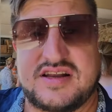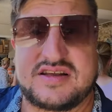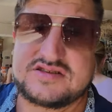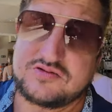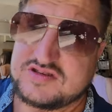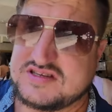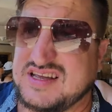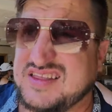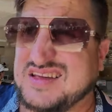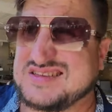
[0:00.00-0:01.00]
getting. So we'll
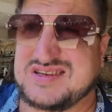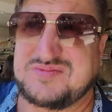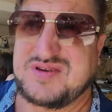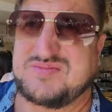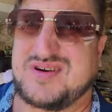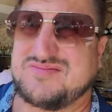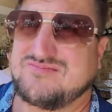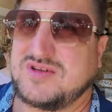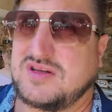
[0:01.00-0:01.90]
see. I think it's gonna be about